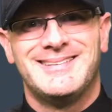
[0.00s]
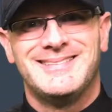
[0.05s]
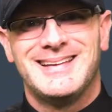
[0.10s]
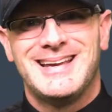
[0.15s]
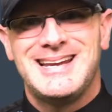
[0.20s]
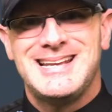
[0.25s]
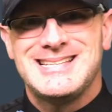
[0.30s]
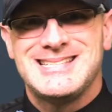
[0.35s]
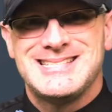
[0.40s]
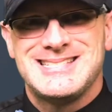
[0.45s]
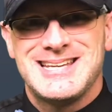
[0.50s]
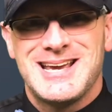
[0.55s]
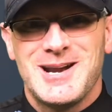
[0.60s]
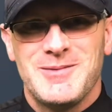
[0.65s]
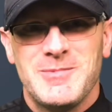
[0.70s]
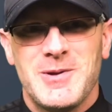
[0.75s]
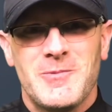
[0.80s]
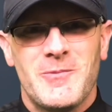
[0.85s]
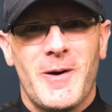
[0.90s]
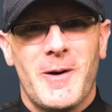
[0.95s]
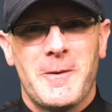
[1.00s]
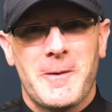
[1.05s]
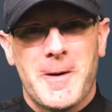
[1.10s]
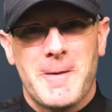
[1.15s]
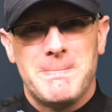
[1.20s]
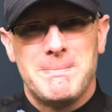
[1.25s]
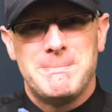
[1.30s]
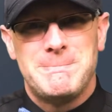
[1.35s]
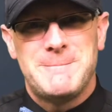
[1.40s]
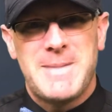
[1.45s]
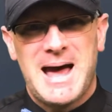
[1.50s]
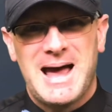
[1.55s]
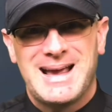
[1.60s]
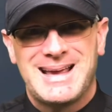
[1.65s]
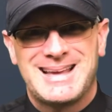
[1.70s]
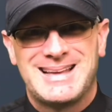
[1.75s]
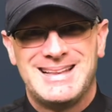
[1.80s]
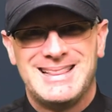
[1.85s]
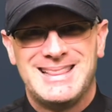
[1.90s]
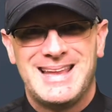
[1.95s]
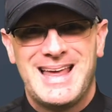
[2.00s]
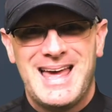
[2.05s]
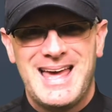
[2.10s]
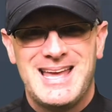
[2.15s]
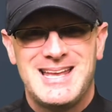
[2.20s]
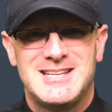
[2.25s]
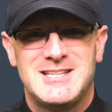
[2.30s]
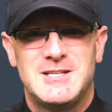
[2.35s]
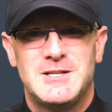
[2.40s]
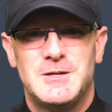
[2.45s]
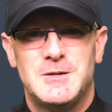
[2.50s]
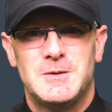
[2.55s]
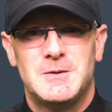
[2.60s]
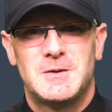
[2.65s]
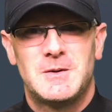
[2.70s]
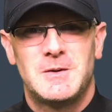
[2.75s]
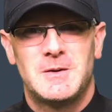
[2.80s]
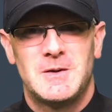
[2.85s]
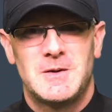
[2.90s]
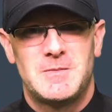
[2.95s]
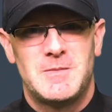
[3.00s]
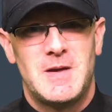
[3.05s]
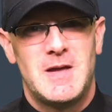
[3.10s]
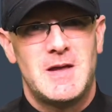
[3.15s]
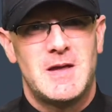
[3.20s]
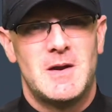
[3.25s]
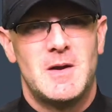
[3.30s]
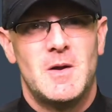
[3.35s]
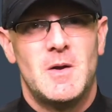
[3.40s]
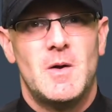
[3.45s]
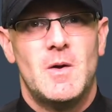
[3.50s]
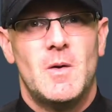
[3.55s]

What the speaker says: ladies and gentlemen. Welcome back. Glad you could make it.